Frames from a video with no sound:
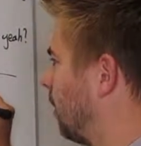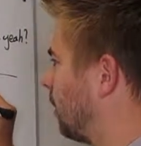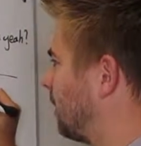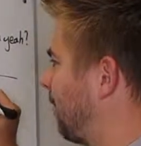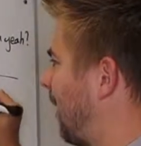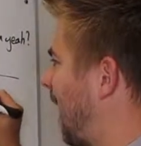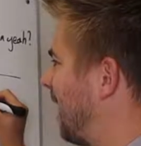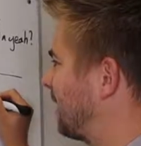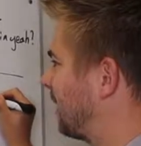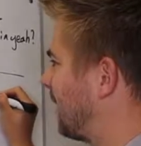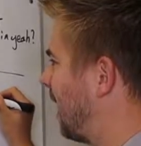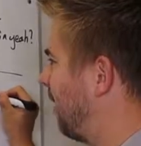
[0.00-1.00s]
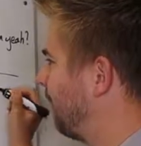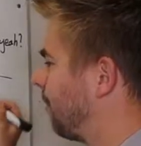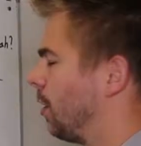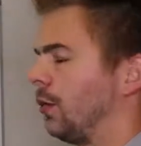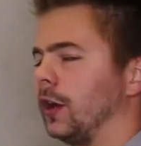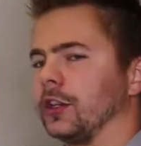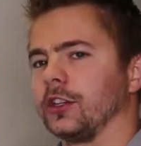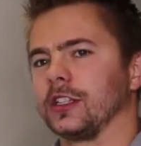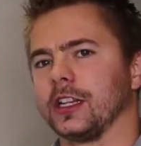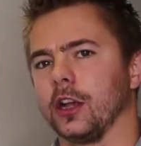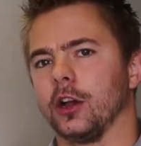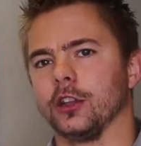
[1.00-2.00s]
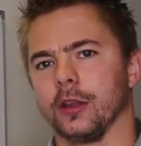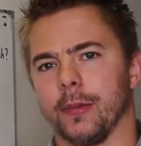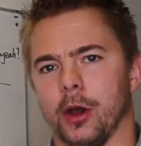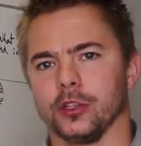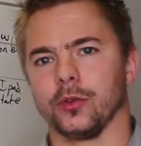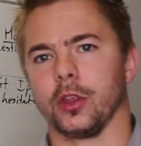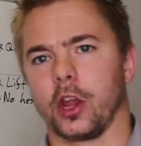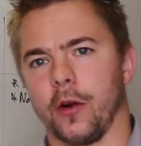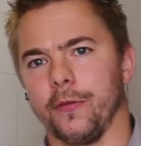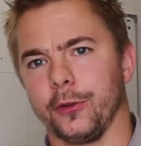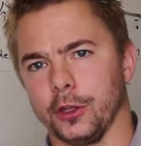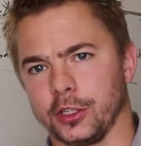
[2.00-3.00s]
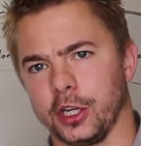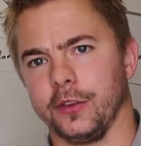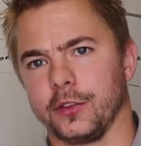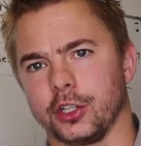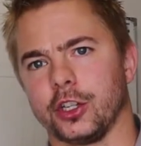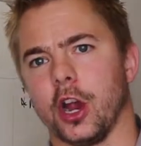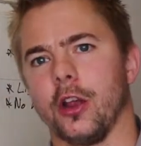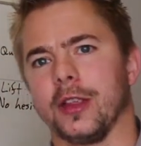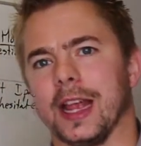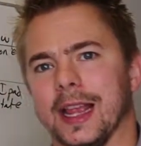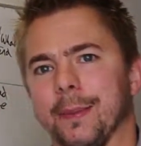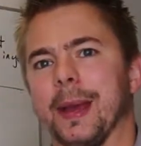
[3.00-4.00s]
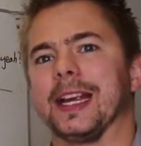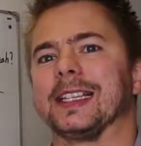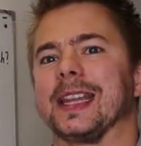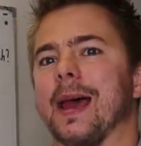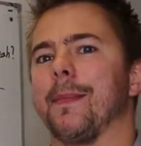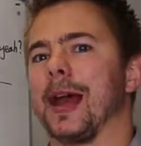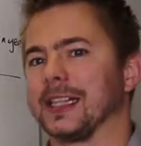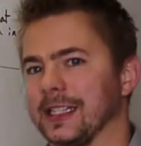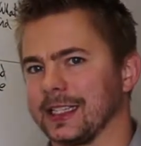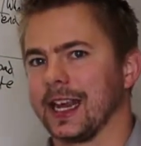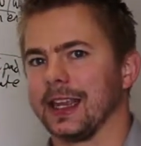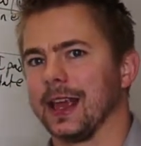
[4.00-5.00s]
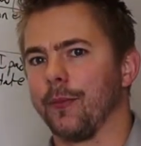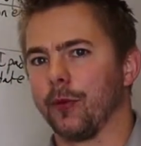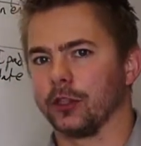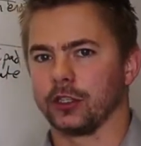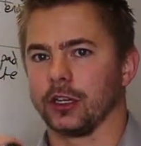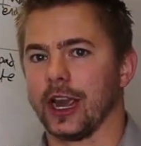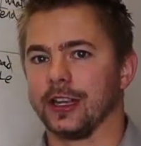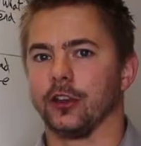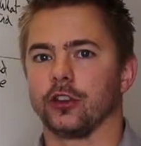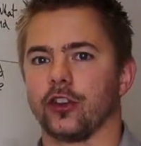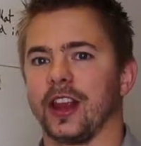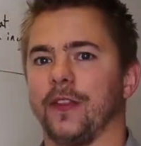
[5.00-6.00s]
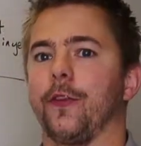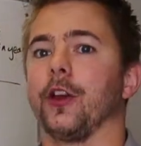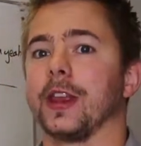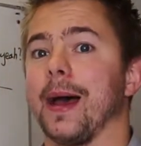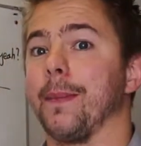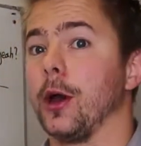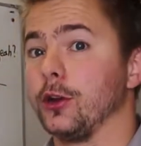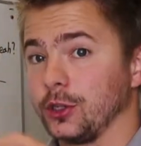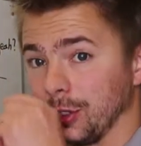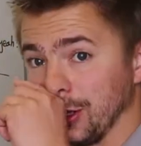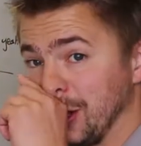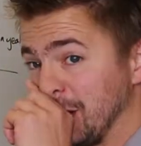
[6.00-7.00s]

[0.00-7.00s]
Because if you hesitate, well, it does is it undermines all the confidence that you've just shown and it makes them hesitate then once again. You transfer that emotion.